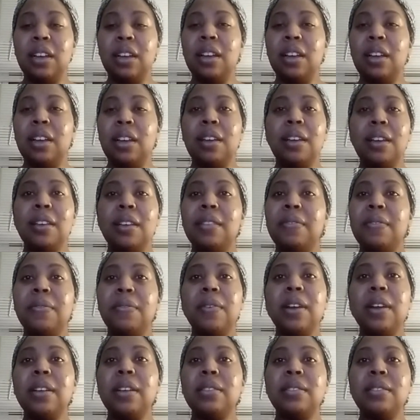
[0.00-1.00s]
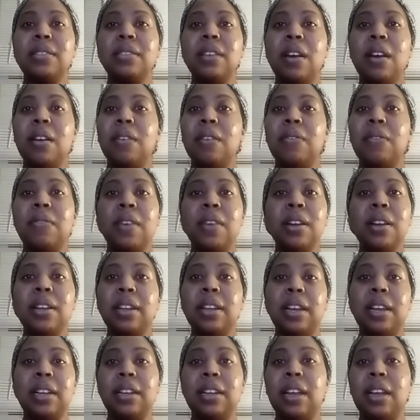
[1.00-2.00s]
His friends are funny
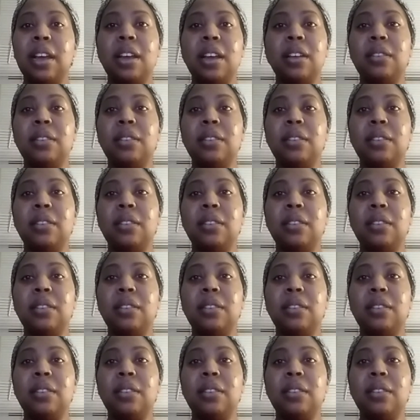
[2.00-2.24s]
like that.